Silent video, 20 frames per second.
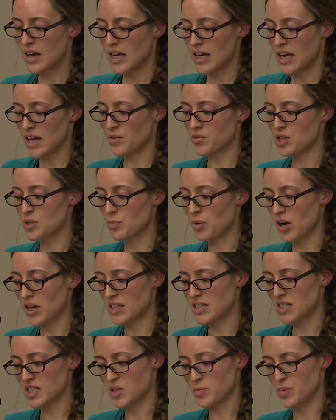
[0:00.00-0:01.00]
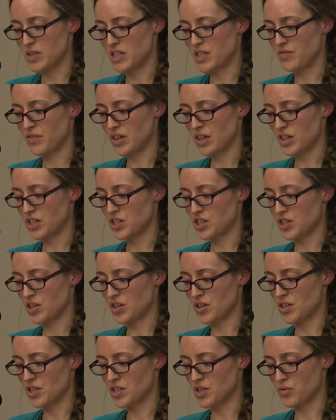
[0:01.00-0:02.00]
In response to specific
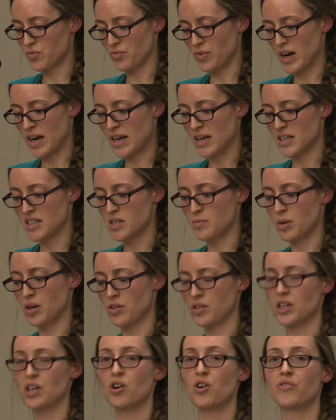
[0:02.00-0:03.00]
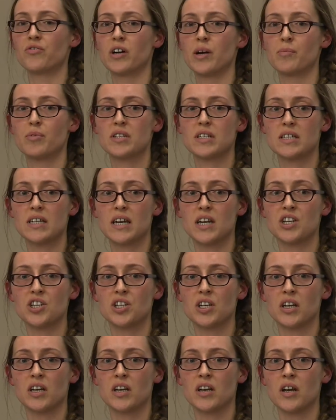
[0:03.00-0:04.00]
concerns raised about the
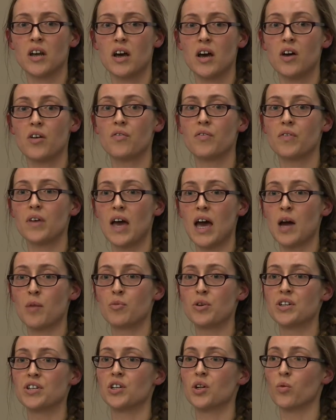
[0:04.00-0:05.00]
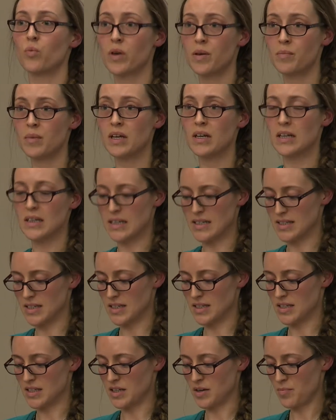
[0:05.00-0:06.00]
overrepresentation of Aboriginal women in the
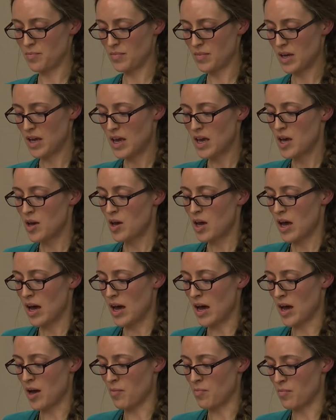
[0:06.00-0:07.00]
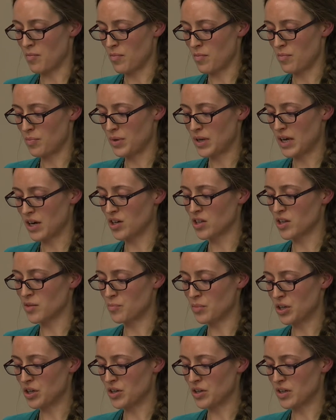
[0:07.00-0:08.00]
system, Pierre
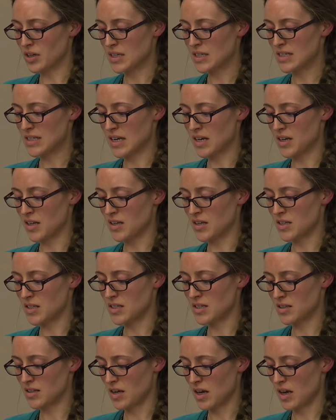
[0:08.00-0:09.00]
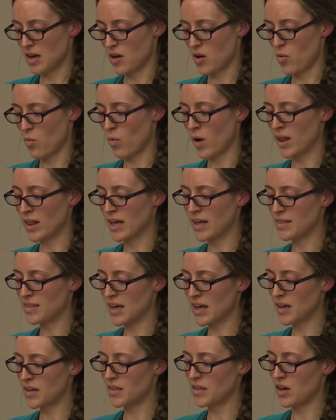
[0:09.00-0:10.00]
Lemieux says, while I
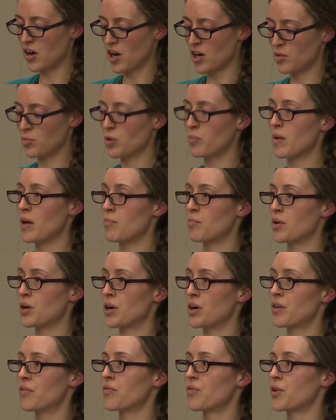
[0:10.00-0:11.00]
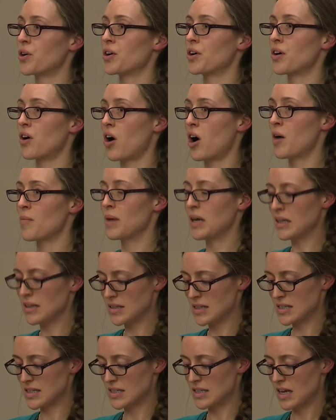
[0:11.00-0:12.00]
thank the honourable member for her
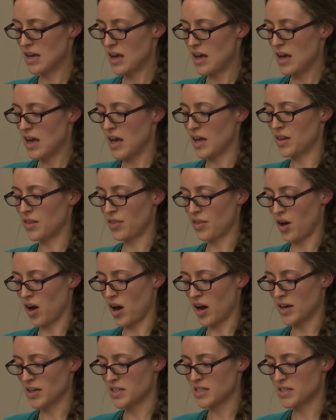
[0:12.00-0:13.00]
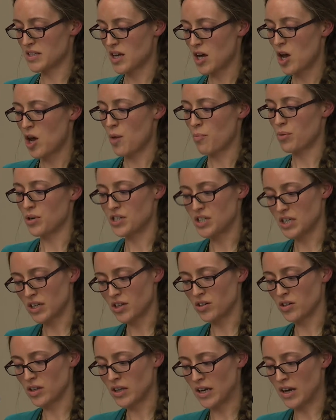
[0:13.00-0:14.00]
comments and thoughts,
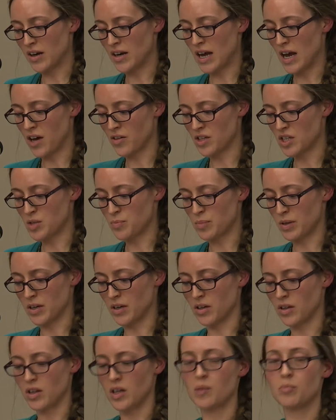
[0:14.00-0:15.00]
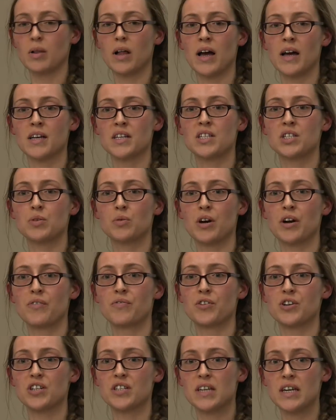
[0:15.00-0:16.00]
particularly on how this bill applies to our
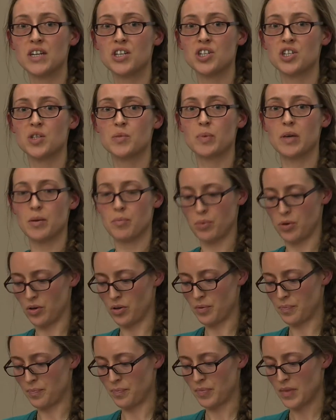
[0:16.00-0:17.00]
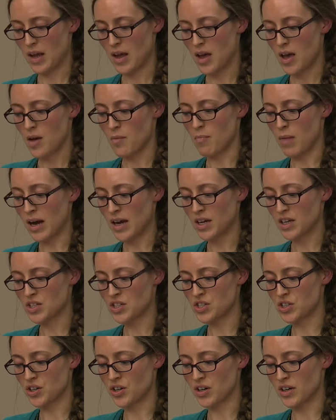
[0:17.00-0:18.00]
First Nations people, my
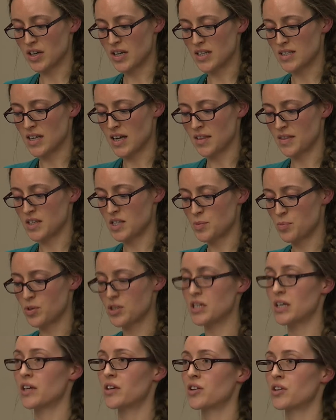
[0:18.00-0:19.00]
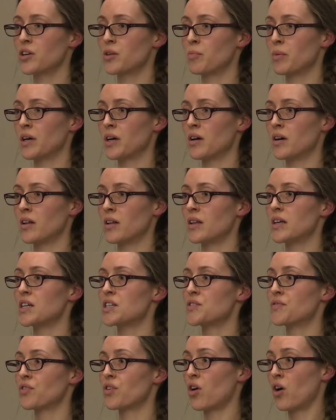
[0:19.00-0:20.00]
concern is that this particular bill
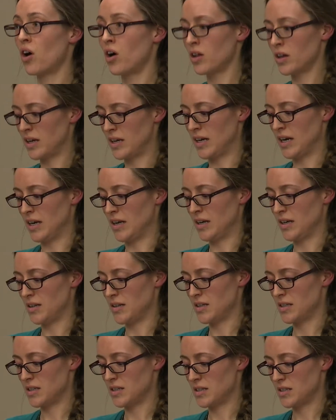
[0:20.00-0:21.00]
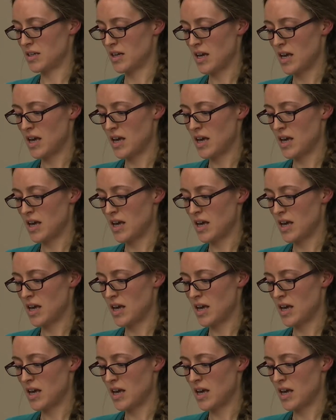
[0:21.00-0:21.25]
is for all Canadians.